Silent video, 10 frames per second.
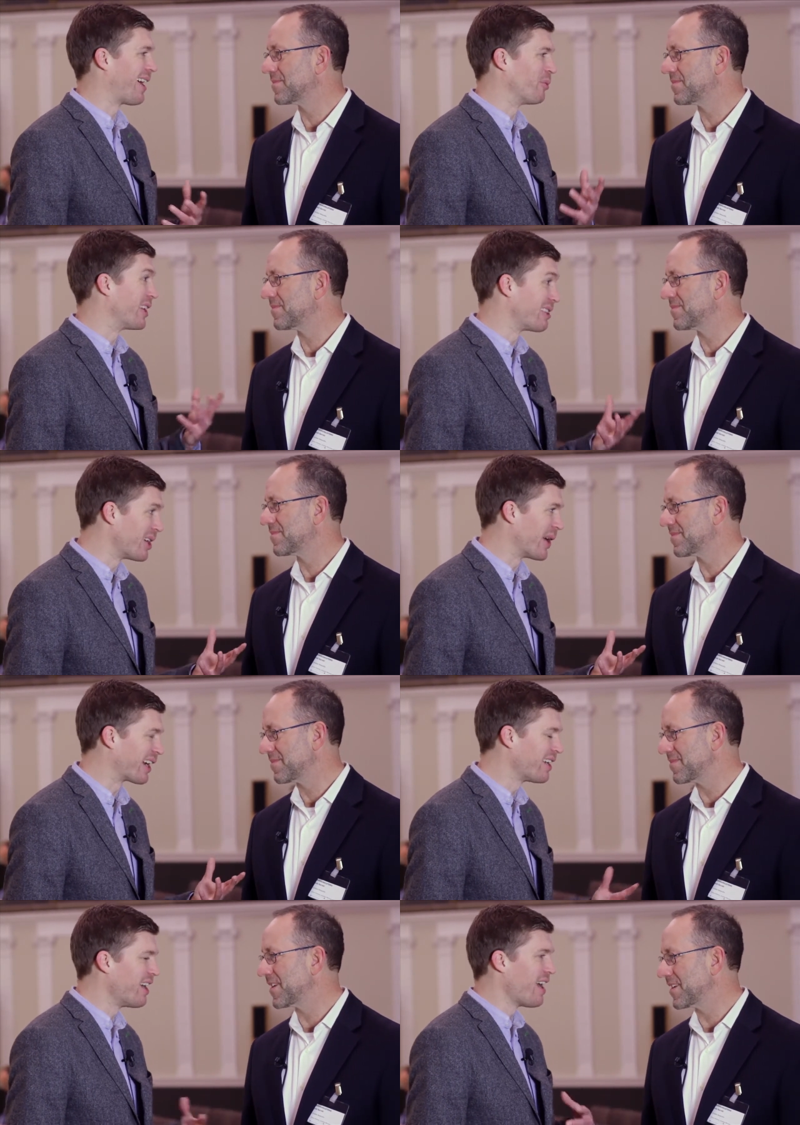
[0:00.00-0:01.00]
Speaker 1: and what they're
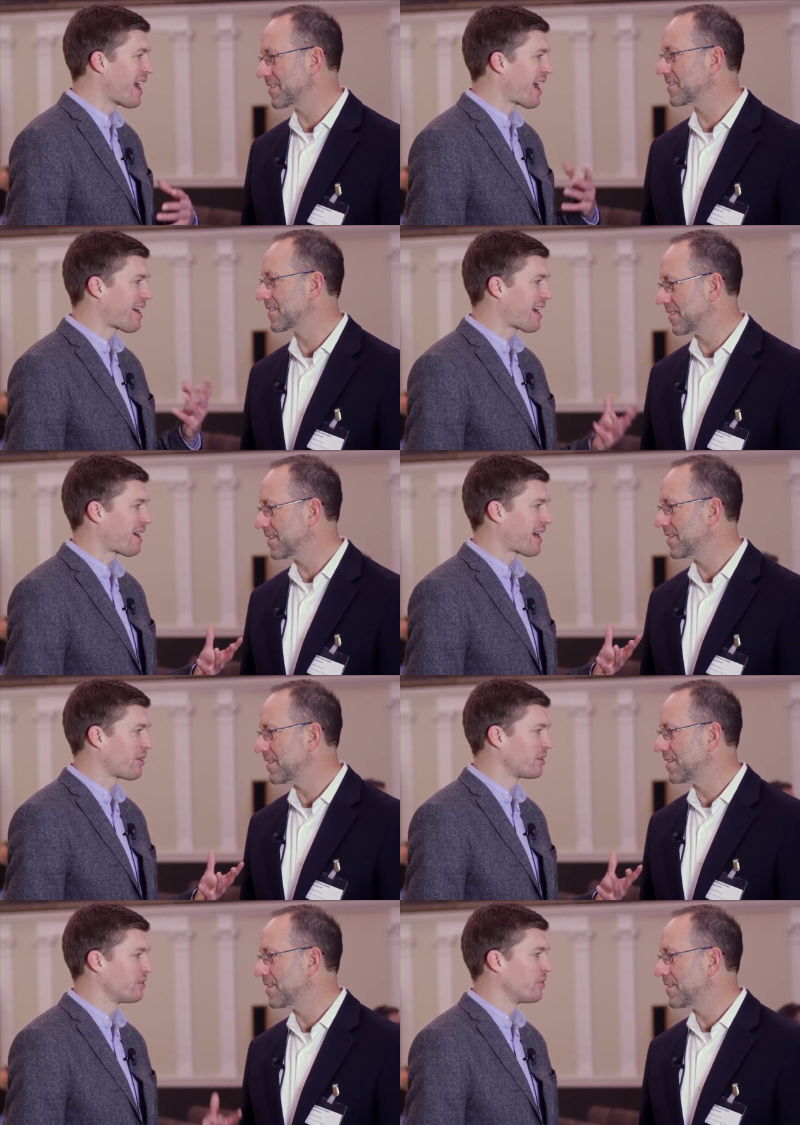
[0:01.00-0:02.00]
doing. Right. How, how,
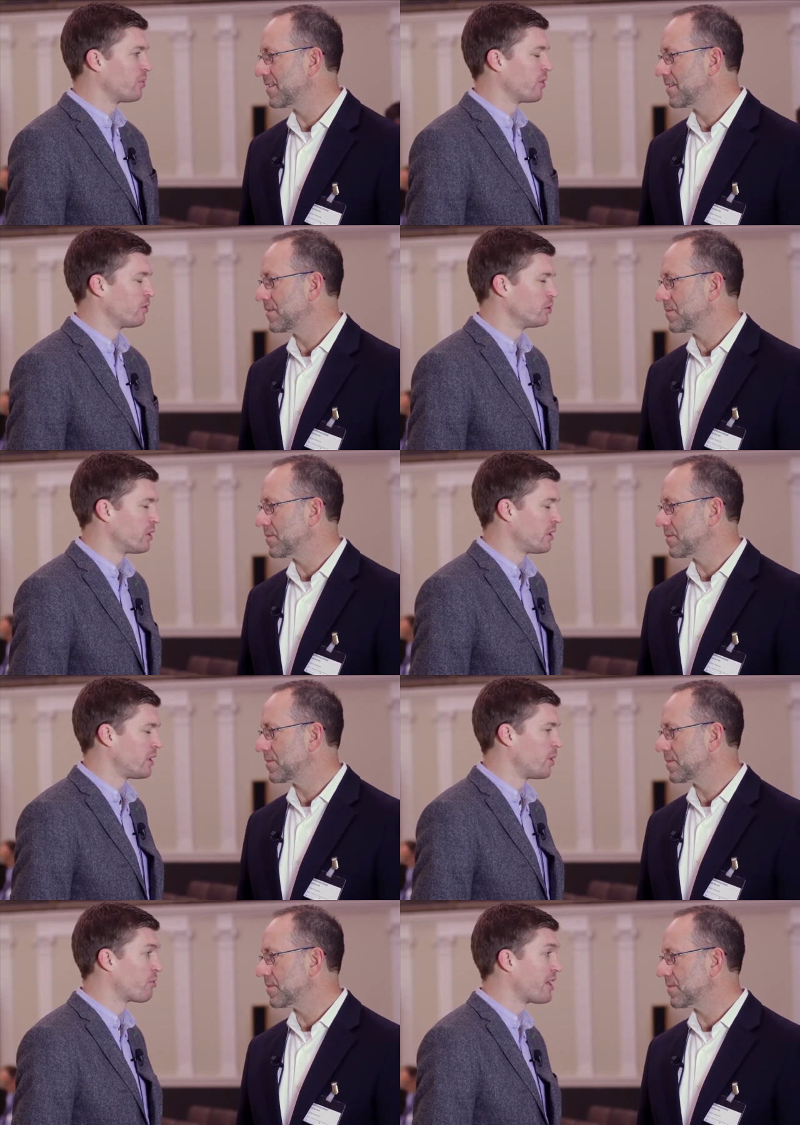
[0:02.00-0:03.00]
how, can
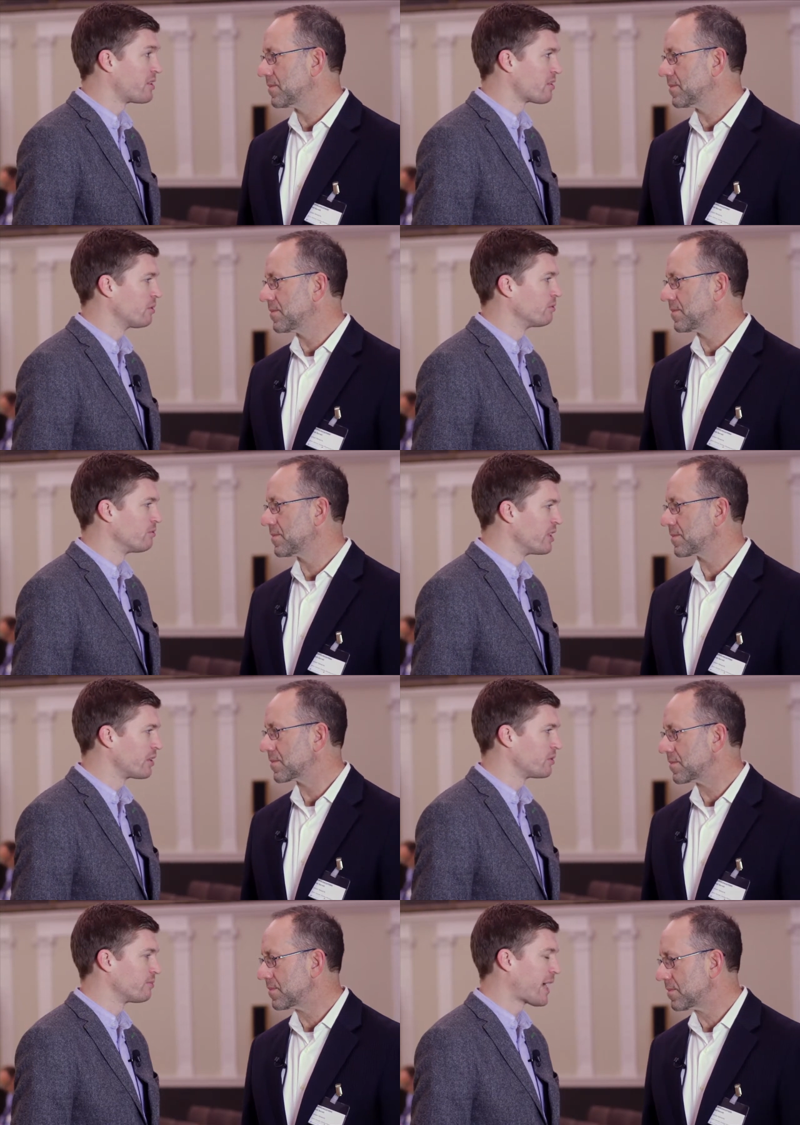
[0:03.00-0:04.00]
uh, operators sort of
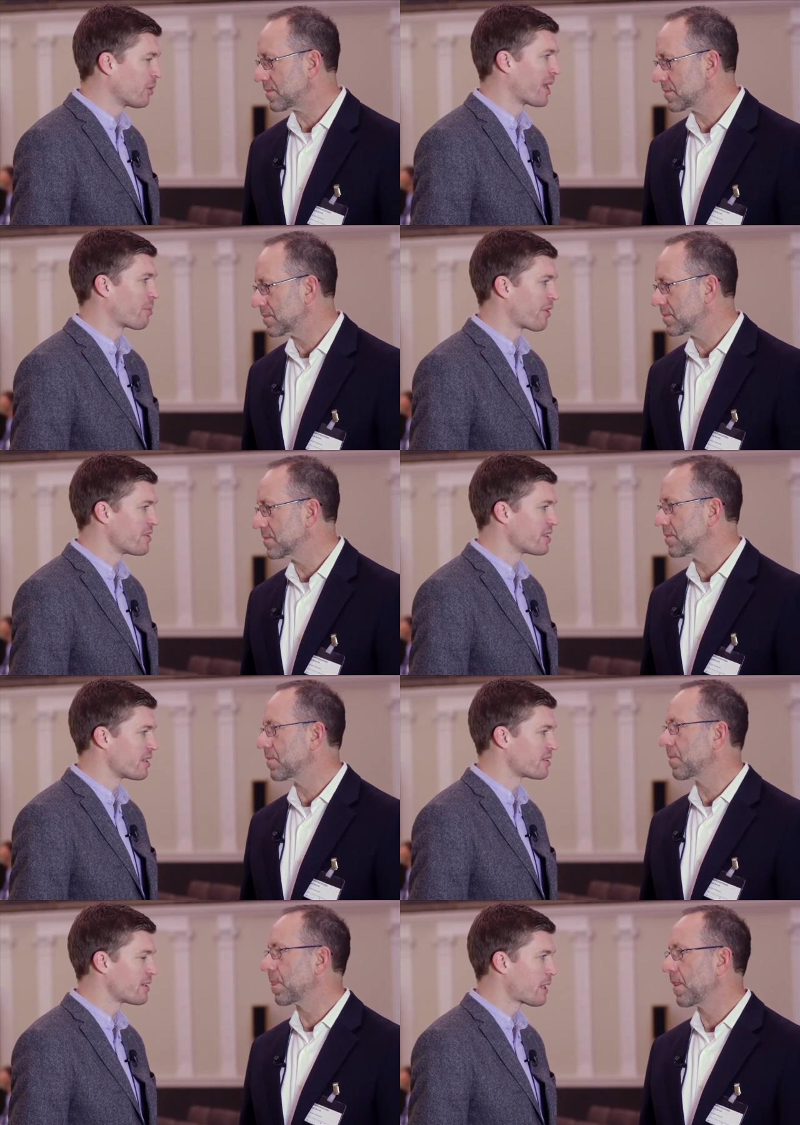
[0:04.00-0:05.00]
really sort of help that
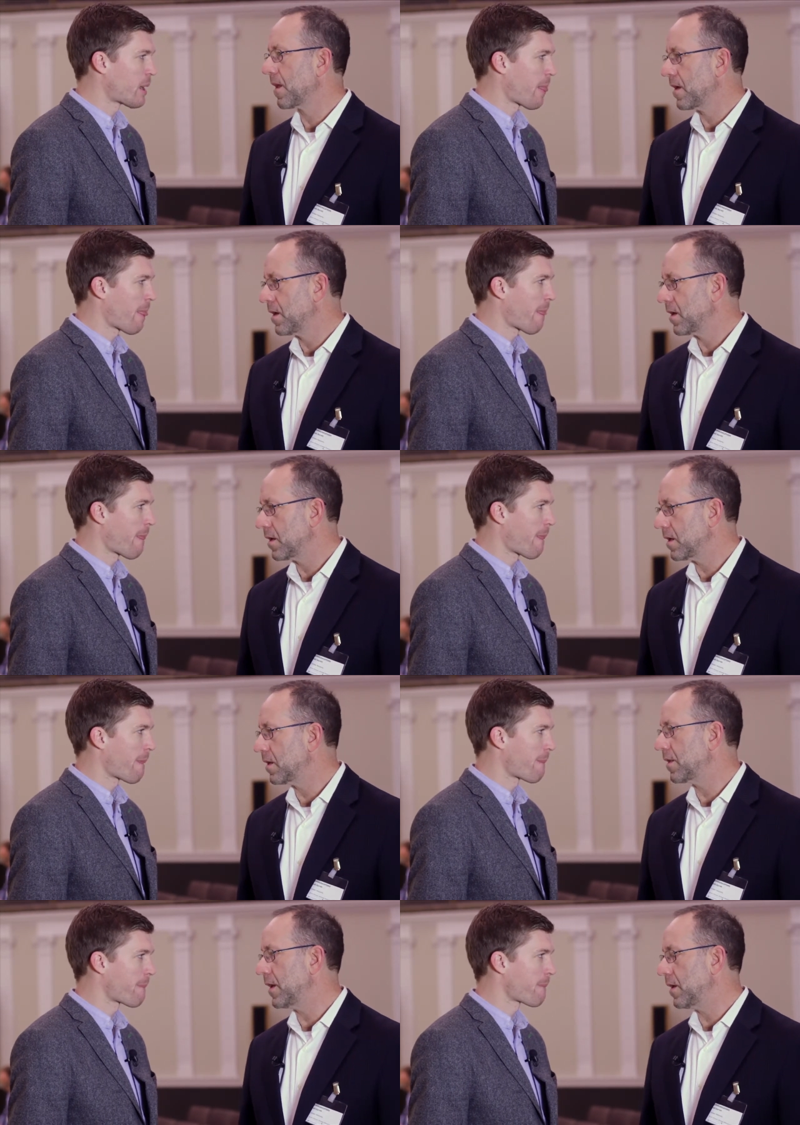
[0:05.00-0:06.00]
process?
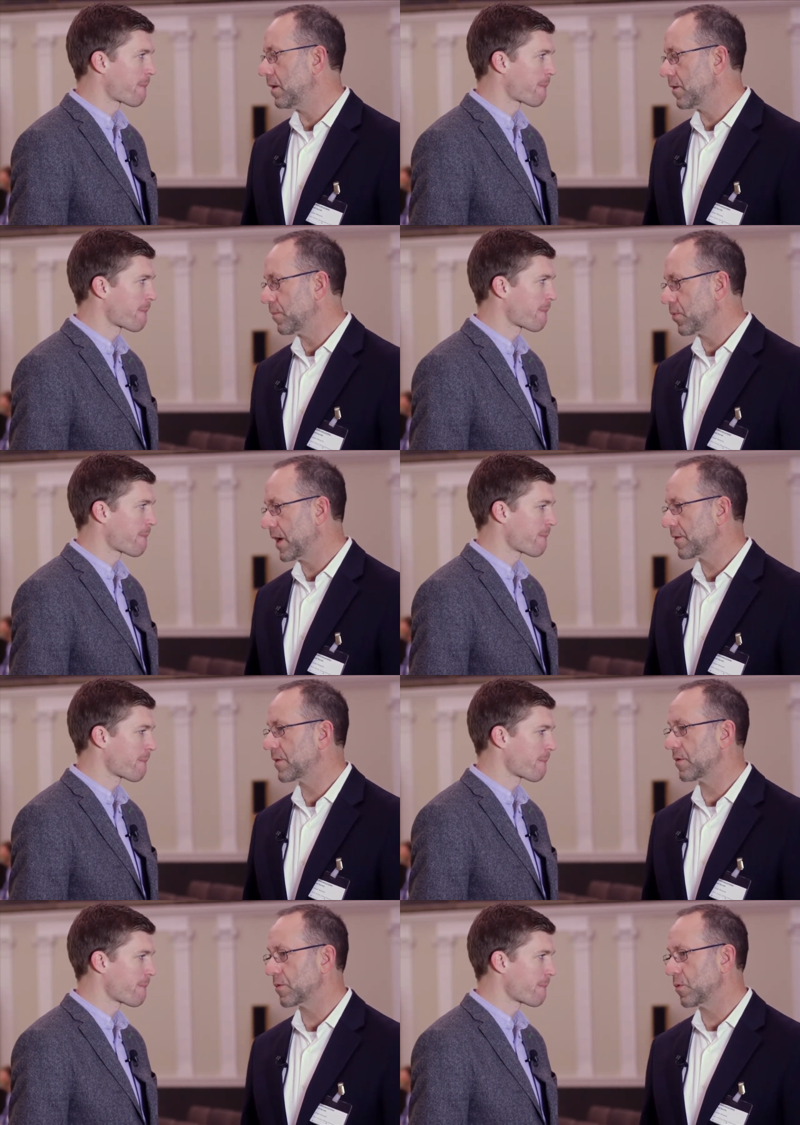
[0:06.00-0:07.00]
Speaker 2: the, the
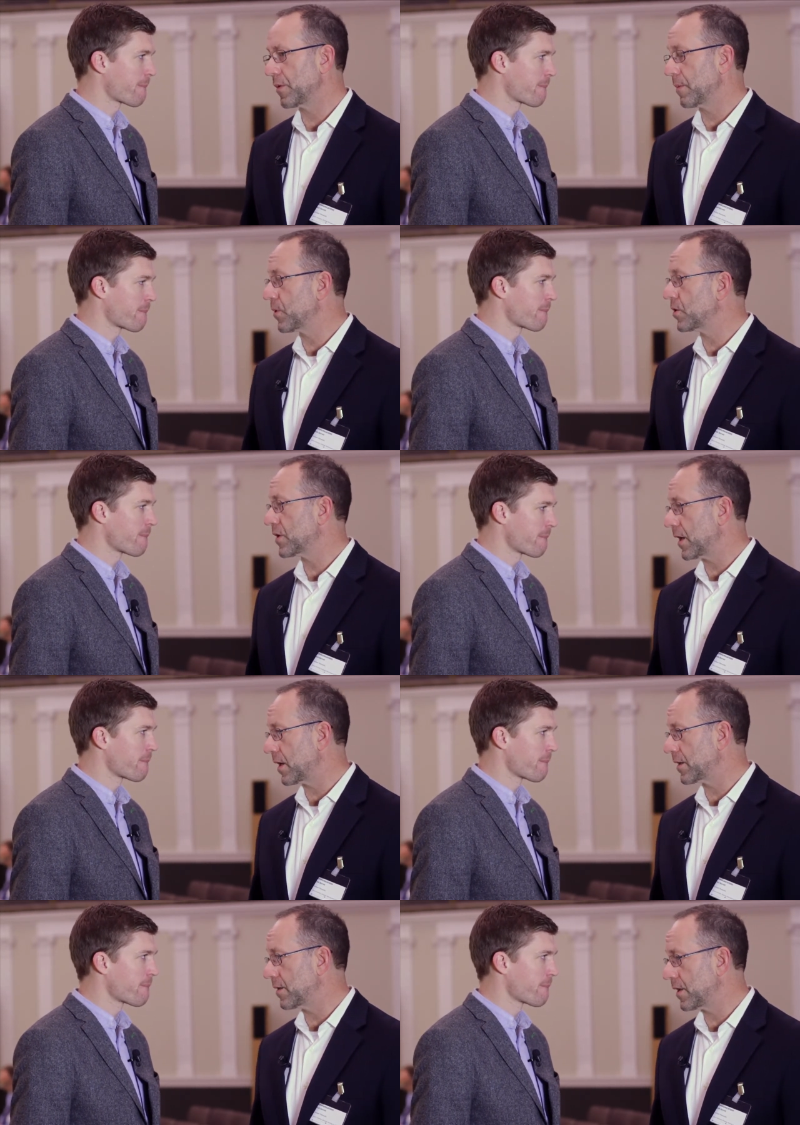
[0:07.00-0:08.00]
process or the approach that I
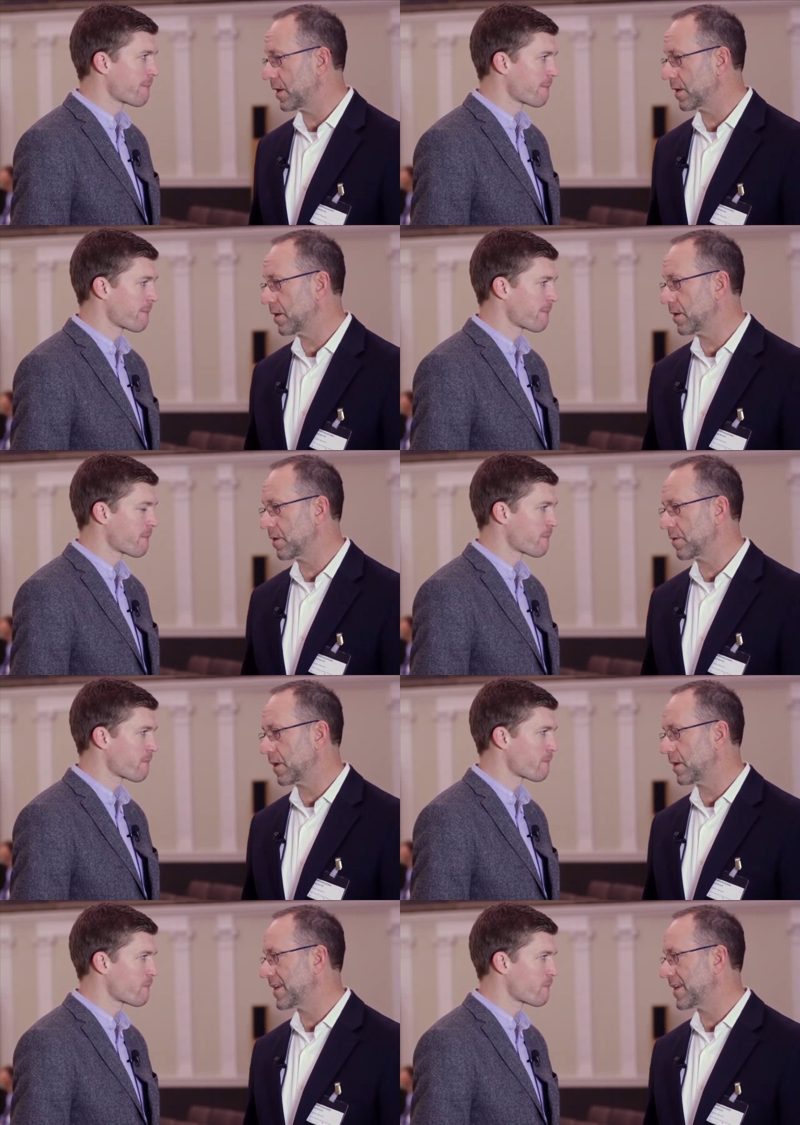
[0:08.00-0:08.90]
like to take is a